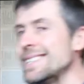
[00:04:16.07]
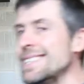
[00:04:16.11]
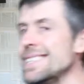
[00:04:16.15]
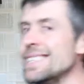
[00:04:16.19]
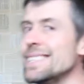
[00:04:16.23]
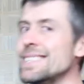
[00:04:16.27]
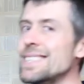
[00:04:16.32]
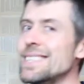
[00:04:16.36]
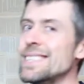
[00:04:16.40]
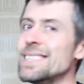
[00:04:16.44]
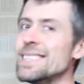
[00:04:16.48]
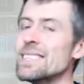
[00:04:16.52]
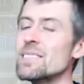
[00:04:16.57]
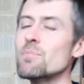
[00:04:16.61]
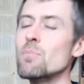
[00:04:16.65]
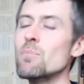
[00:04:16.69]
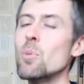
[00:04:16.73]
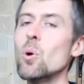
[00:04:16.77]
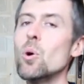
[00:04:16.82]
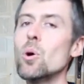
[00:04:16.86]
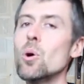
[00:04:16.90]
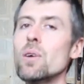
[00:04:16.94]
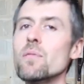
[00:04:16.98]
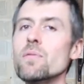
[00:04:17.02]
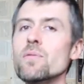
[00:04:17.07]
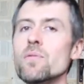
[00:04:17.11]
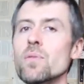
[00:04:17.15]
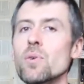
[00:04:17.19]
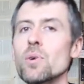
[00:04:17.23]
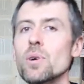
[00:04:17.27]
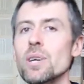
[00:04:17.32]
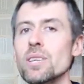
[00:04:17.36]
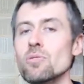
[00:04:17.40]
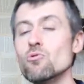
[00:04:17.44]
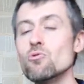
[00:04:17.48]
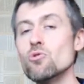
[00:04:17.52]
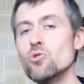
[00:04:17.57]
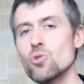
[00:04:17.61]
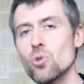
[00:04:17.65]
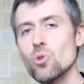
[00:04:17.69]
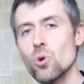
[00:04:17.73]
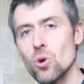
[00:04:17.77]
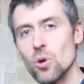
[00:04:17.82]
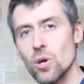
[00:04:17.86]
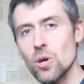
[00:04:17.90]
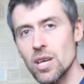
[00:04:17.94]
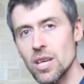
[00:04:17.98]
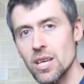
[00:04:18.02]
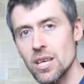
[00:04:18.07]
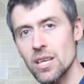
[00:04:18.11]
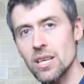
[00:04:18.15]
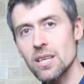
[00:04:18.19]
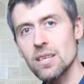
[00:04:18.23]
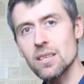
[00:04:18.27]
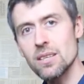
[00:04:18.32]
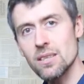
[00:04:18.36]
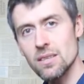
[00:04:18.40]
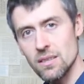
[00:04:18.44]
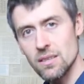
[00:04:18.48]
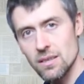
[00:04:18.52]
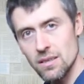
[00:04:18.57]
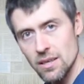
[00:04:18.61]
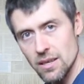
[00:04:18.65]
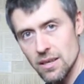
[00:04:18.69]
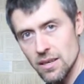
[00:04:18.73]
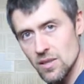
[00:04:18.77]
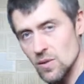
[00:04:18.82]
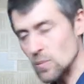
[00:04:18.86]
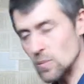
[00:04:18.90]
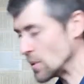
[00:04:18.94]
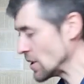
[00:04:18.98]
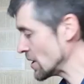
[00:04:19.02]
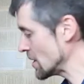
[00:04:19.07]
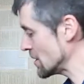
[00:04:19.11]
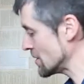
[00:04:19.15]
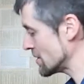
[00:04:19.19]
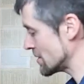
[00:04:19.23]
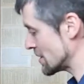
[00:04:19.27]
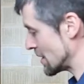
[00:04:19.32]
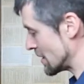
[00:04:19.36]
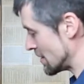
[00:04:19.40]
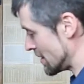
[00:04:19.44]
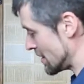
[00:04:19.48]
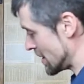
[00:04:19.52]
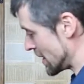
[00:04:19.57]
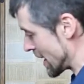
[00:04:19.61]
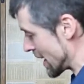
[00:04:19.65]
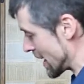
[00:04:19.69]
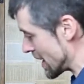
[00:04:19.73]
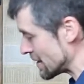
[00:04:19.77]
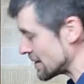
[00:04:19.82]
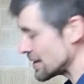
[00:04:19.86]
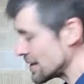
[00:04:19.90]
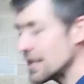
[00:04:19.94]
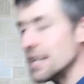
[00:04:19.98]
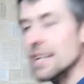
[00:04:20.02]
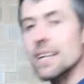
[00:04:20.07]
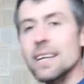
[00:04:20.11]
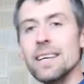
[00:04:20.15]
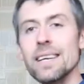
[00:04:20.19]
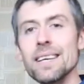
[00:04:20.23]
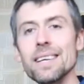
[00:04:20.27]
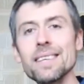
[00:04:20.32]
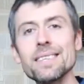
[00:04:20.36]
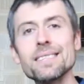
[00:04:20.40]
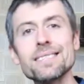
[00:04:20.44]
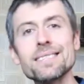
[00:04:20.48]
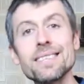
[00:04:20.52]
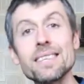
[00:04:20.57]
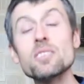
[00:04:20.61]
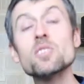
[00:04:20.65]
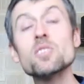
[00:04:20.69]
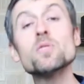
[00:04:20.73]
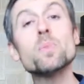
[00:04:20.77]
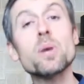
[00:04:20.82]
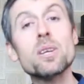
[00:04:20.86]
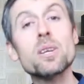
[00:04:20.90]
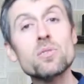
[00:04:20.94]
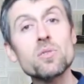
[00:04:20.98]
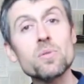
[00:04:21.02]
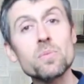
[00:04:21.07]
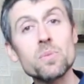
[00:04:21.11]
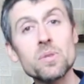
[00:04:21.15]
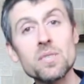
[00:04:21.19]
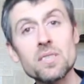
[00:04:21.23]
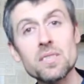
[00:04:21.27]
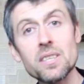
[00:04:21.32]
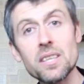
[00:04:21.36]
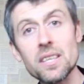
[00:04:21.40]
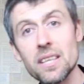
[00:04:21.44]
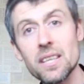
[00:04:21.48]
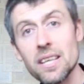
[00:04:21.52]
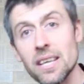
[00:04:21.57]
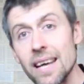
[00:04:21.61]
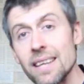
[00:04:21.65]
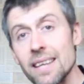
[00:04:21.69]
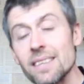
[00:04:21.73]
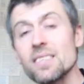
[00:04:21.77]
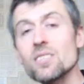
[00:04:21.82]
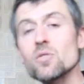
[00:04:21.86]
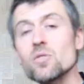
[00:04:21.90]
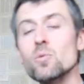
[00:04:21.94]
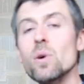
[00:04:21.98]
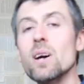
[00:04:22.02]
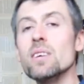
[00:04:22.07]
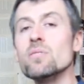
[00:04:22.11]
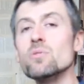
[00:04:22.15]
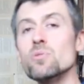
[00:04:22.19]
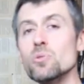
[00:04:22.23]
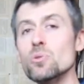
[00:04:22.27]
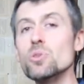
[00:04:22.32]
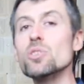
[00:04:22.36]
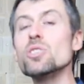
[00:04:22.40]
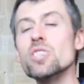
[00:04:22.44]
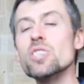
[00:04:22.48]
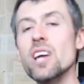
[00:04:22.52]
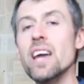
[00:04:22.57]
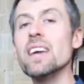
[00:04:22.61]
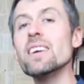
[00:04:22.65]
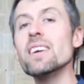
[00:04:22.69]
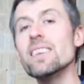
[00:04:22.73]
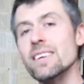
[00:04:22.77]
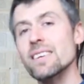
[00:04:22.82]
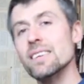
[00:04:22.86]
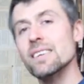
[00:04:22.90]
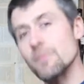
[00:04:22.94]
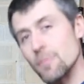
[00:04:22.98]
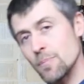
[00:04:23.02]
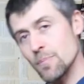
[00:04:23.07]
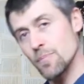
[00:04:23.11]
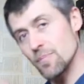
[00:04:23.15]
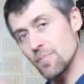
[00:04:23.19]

this is more for enjoy the experience at the end. It's an espresso martini, and this one to